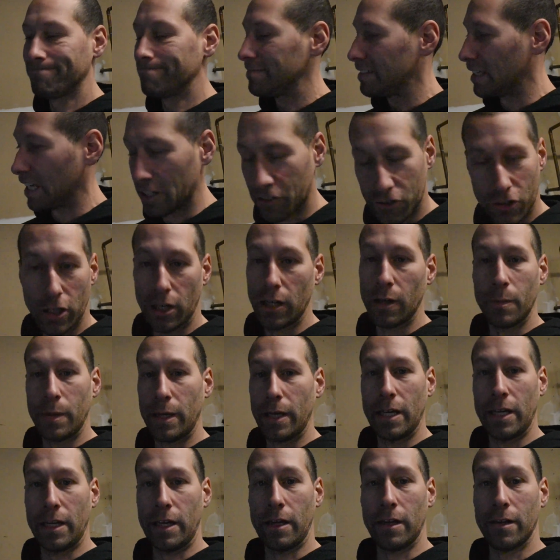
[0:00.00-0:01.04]
it's gonna
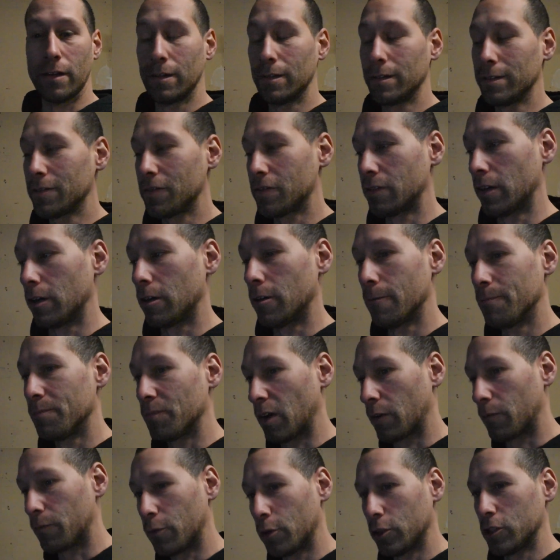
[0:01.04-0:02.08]
be in here. So
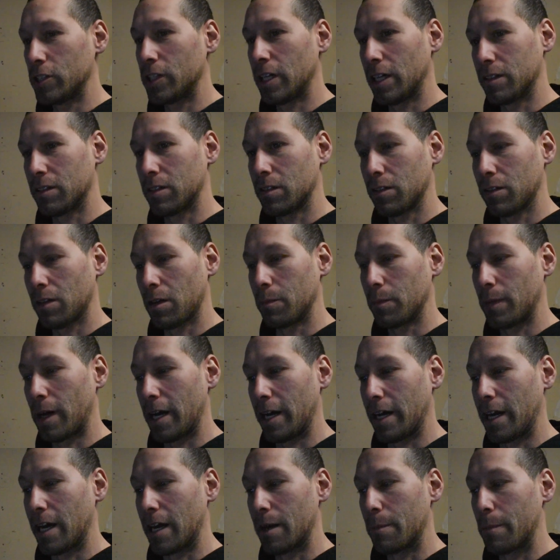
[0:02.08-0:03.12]
unfortunately, that's something I
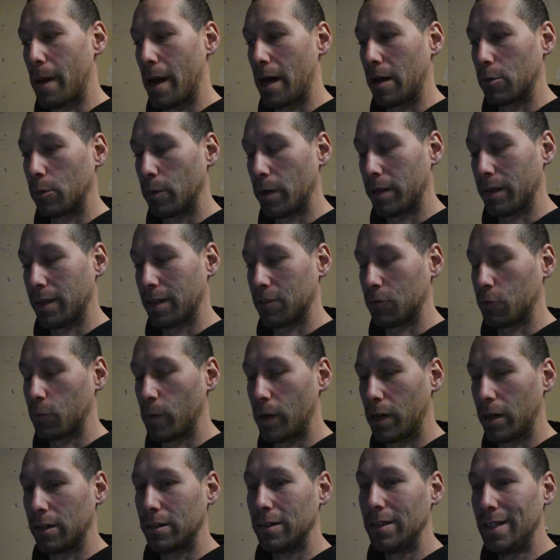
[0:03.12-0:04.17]
got to battle with as
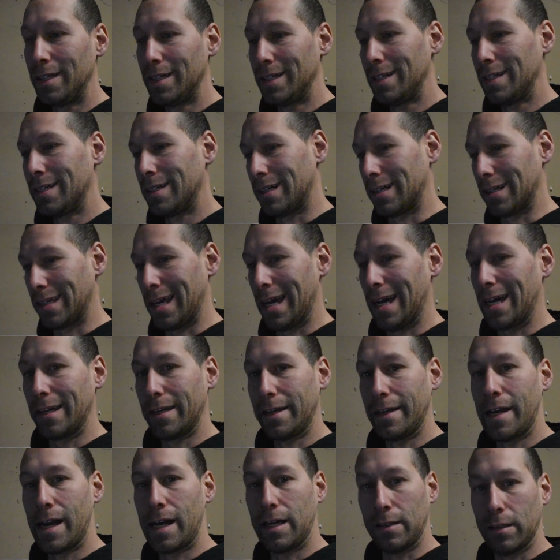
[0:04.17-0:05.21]
well. Again,
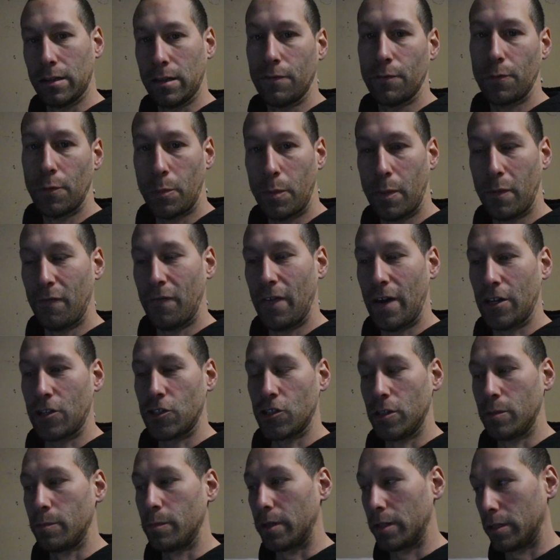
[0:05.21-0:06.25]
not looking for
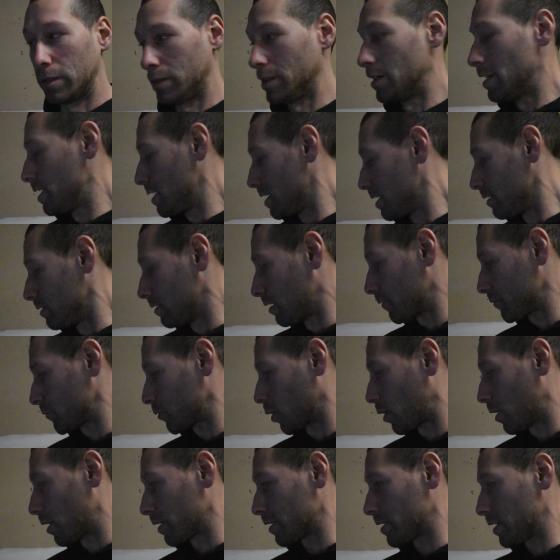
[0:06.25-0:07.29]
perfection, but enough
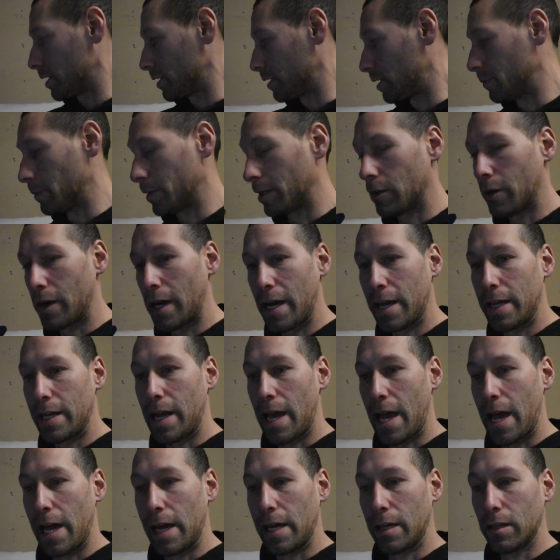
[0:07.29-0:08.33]
talk. Let me go ahead
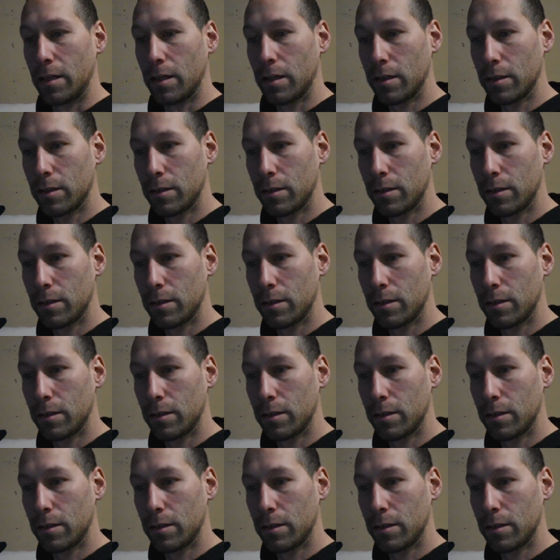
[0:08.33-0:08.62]
and